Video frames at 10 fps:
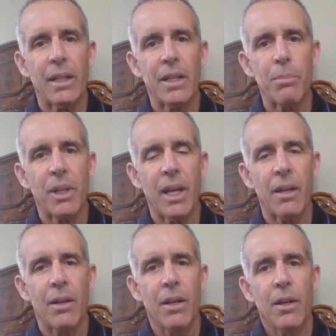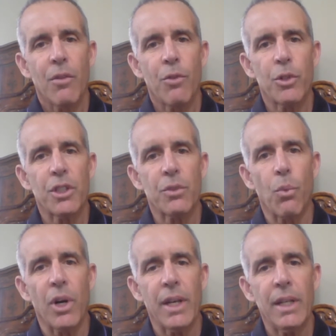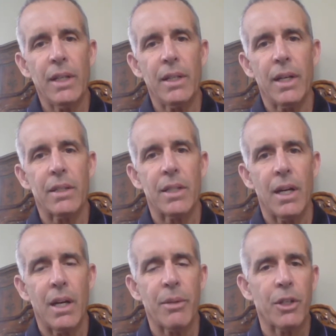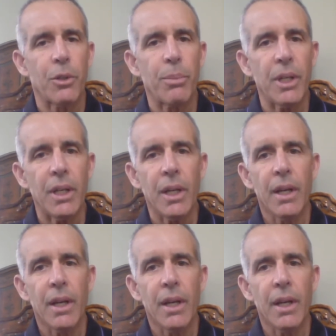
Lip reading: They plan for just one need at a time. It could be